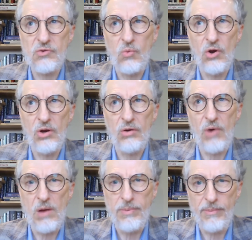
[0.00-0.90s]
were
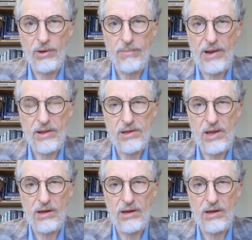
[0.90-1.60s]
ropeable about that.